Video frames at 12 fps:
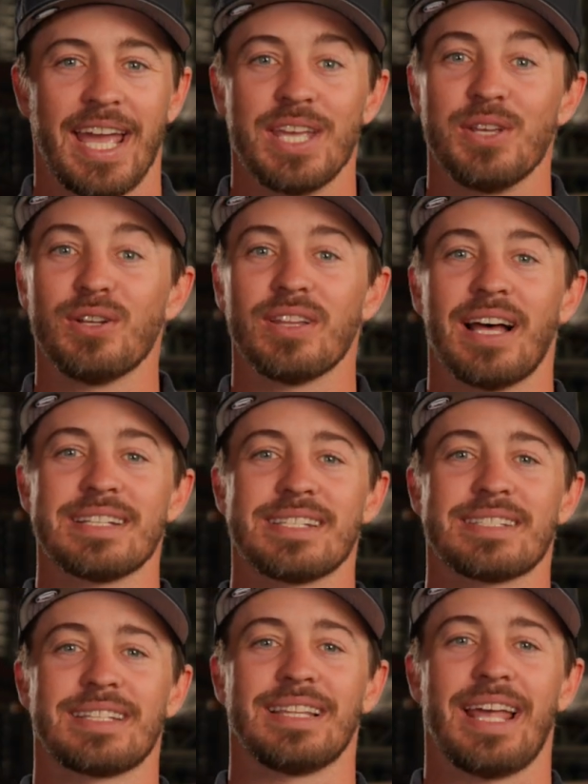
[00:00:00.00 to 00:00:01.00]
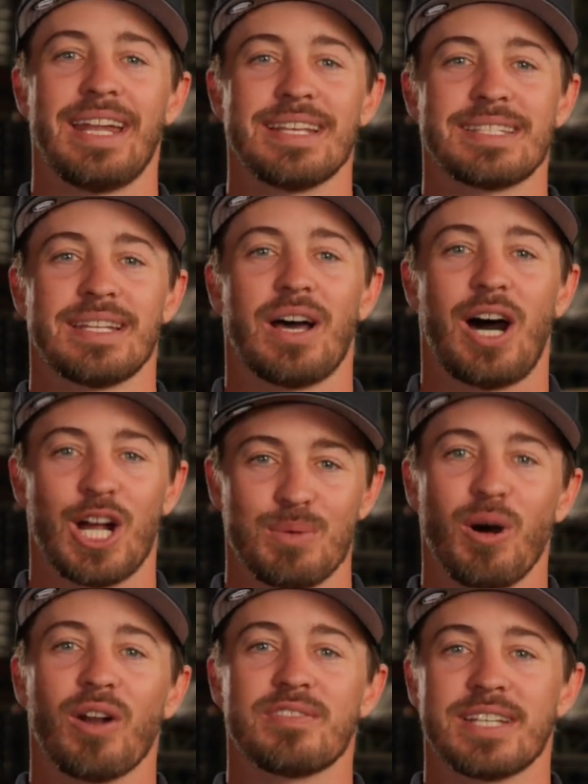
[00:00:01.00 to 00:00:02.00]
It utilizes the latest in
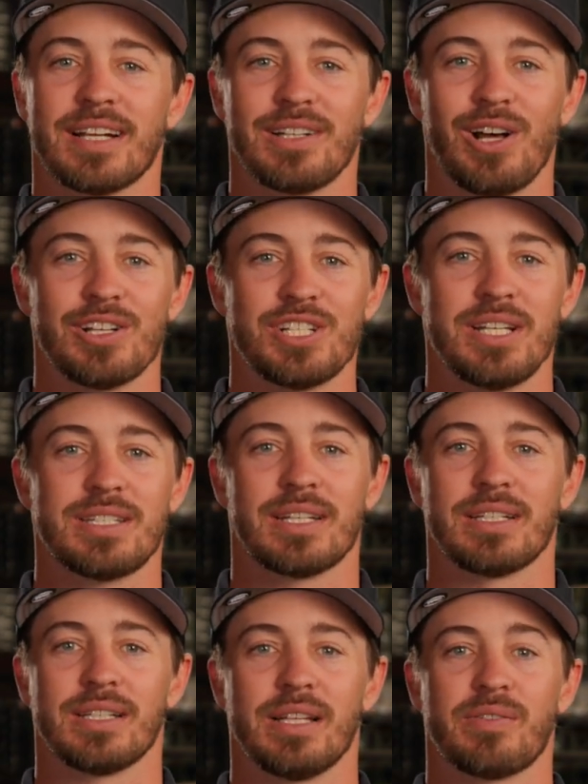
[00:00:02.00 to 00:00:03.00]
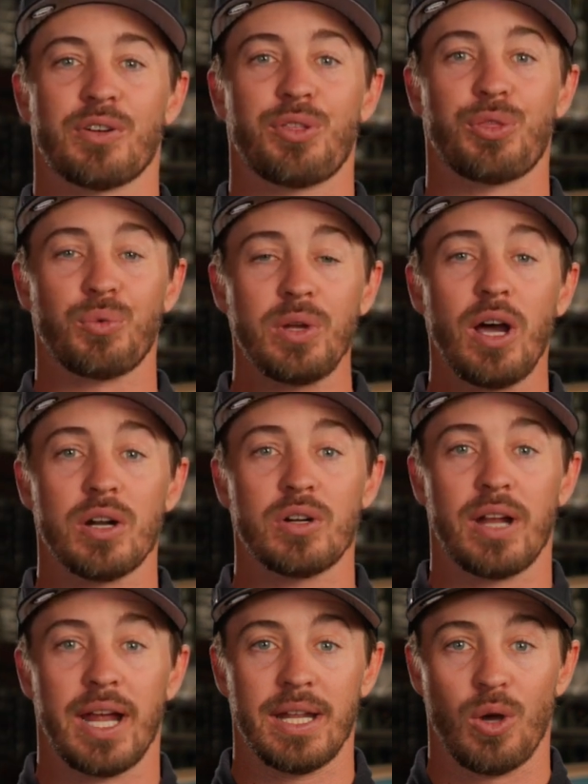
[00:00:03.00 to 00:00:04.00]
automotive technology to deliver
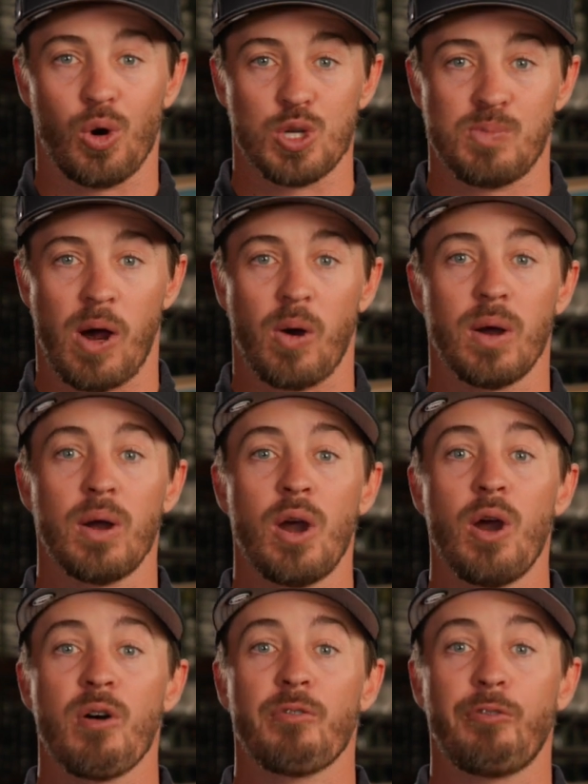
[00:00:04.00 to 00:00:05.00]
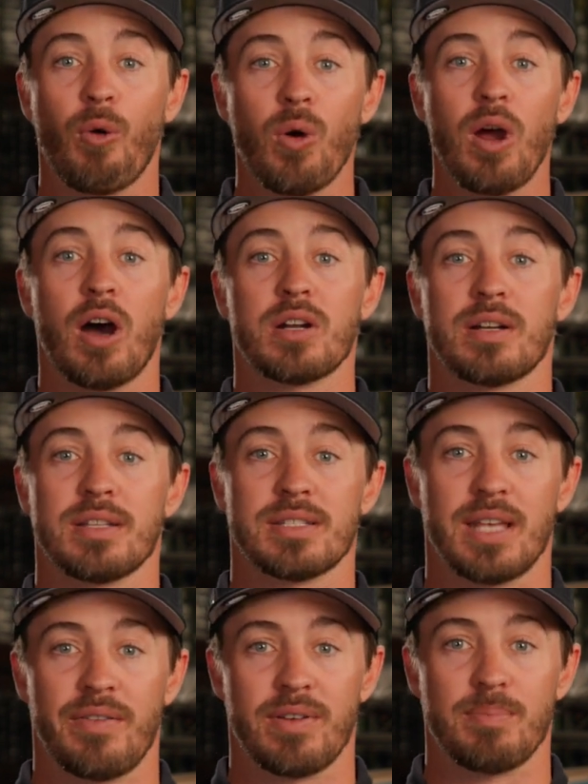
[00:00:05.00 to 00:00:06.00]
380 horsepower,
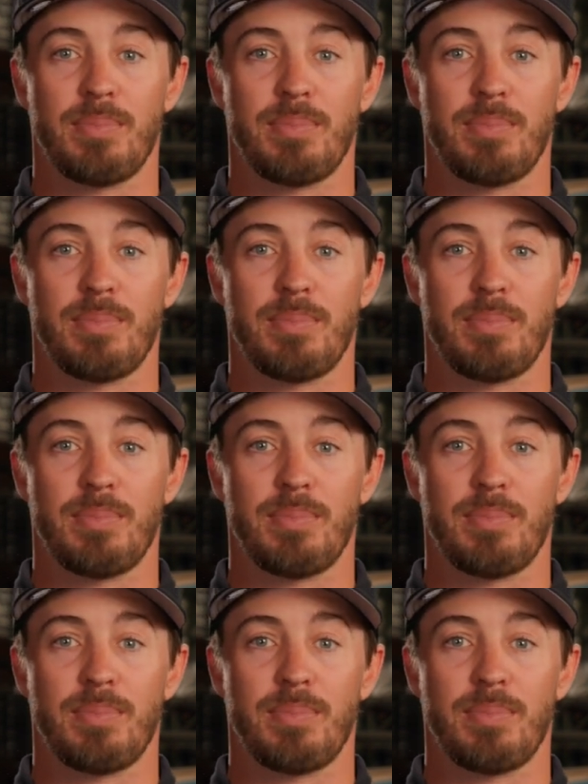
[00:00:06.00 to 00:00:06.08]
407